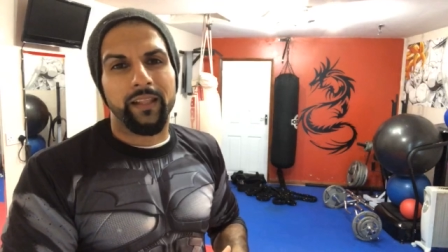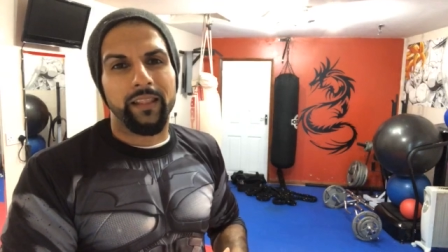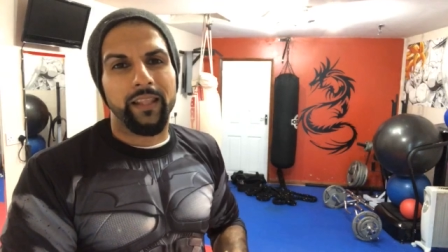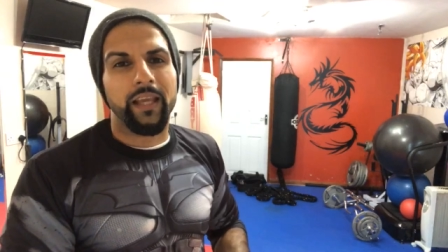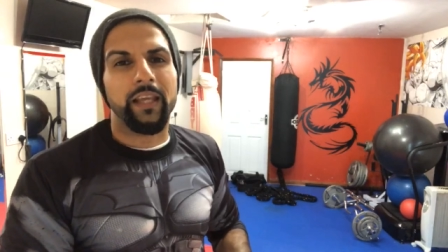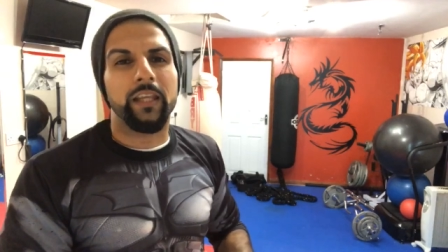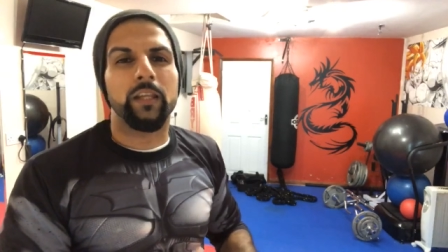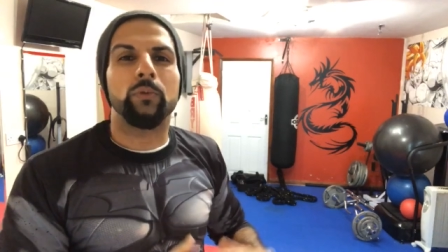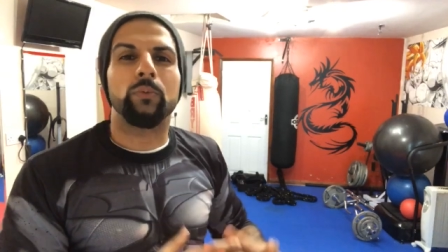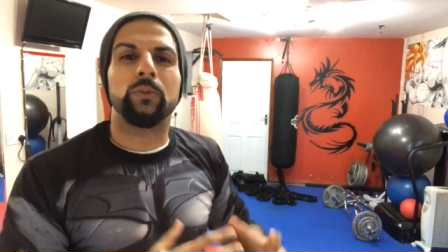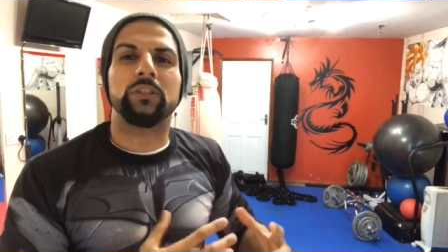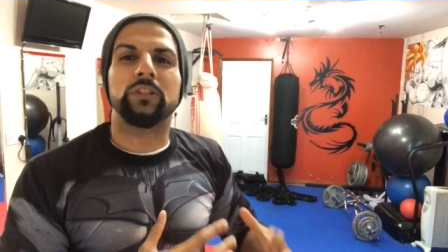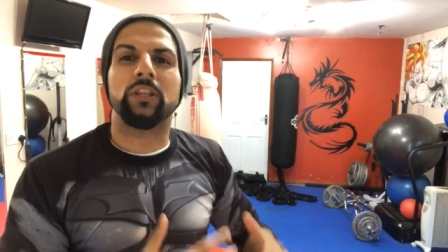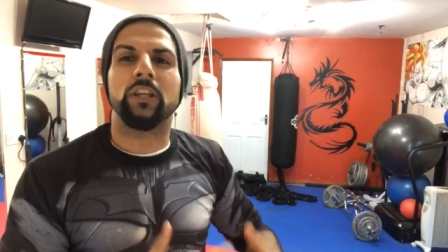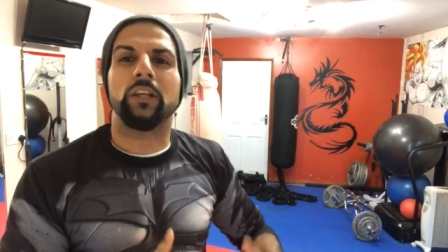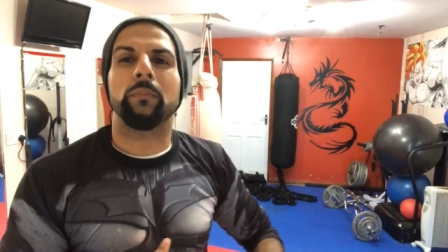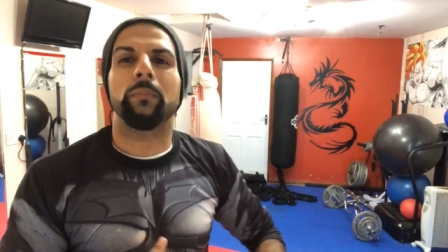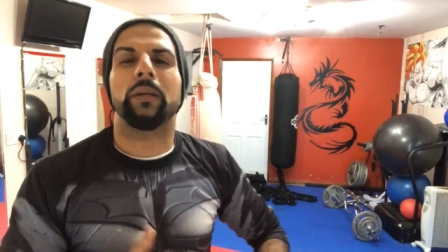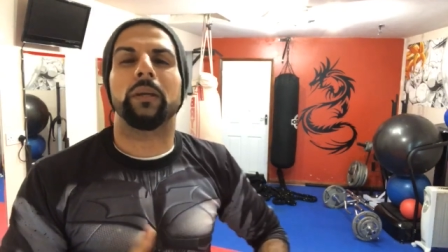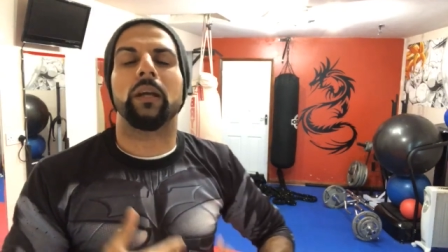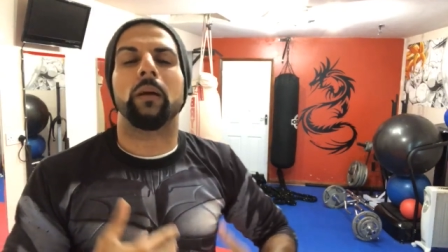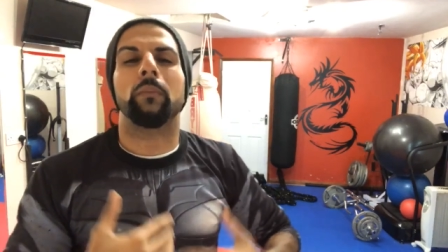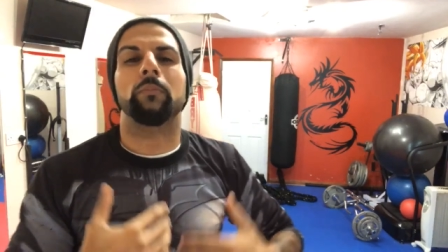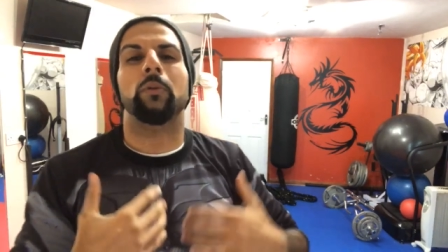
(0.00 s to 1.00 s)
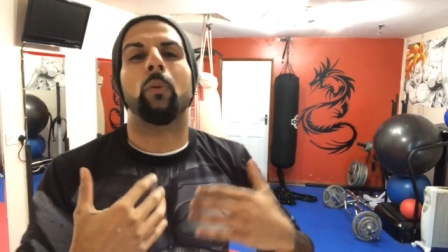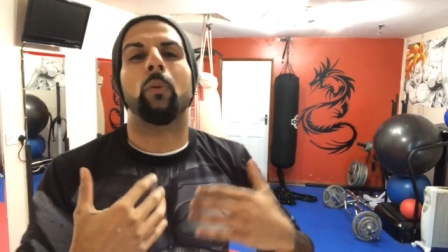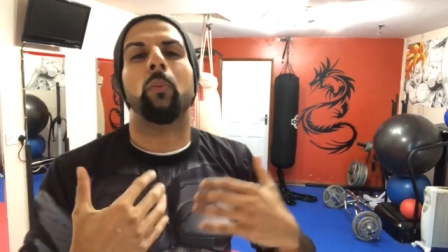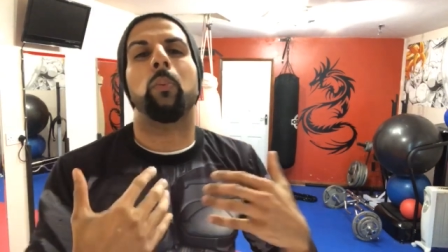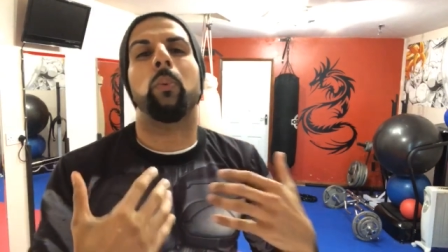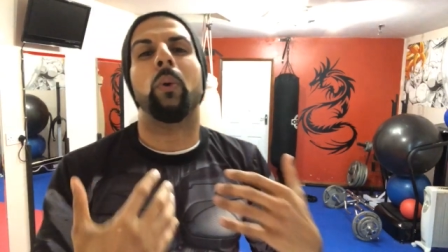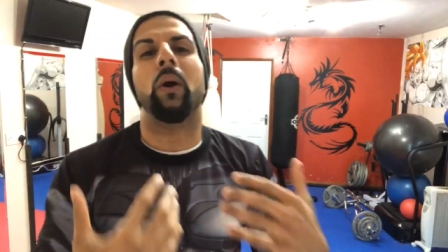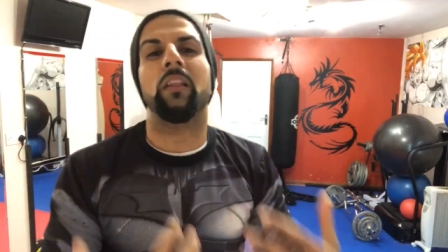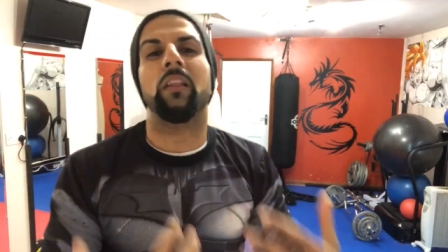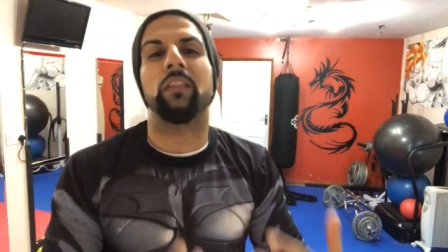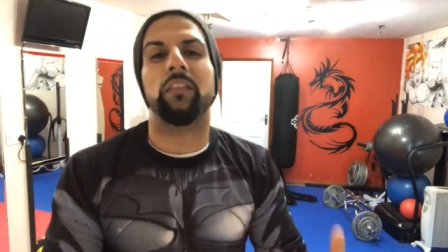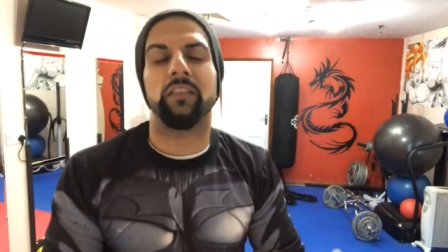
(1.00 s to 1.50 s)
that he was going to become the
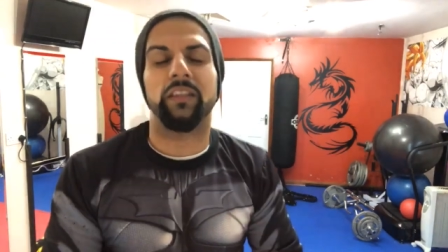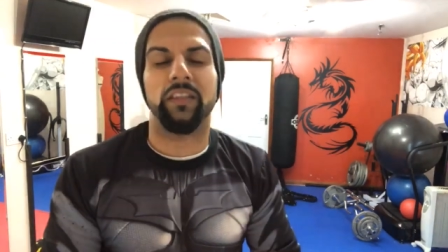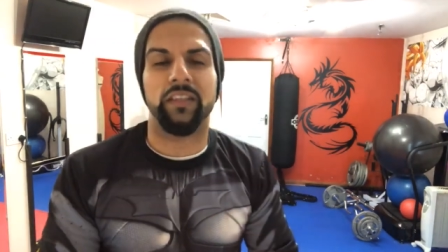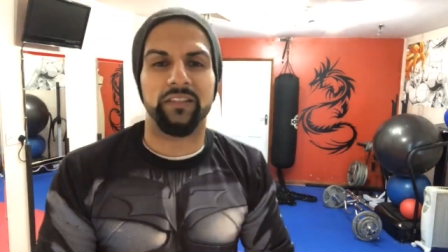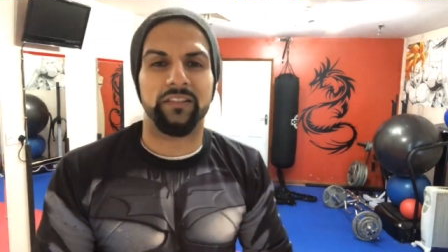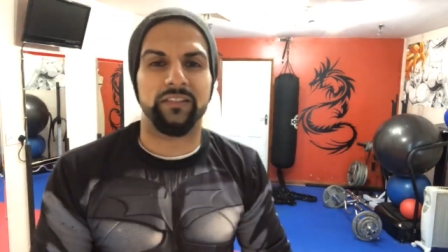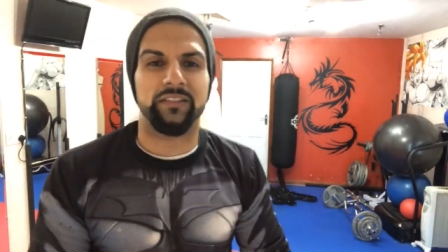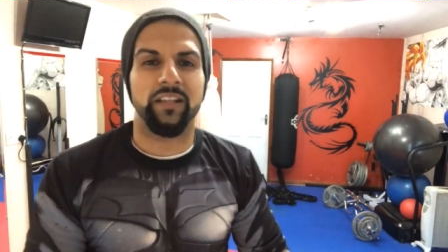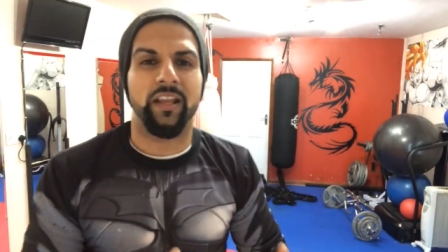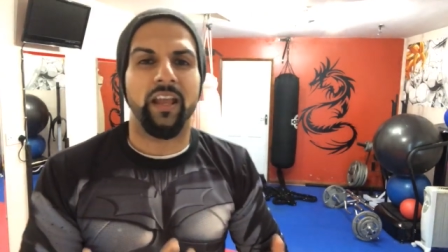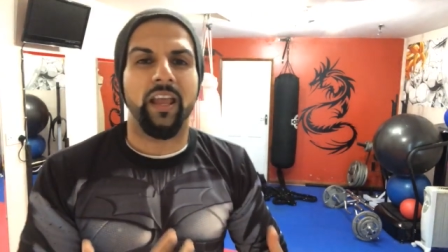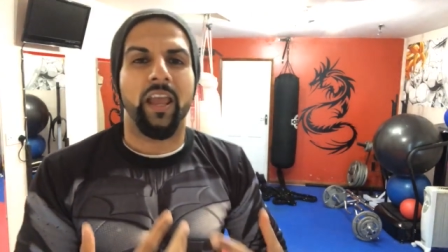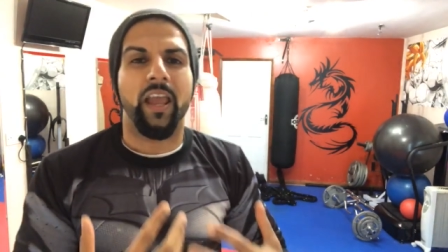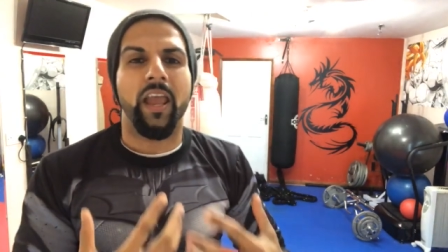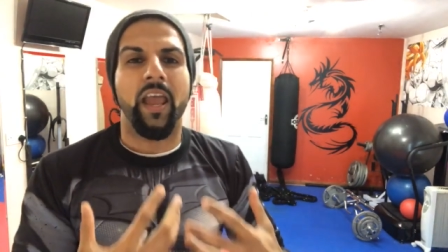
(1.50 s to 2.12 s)
wealthiest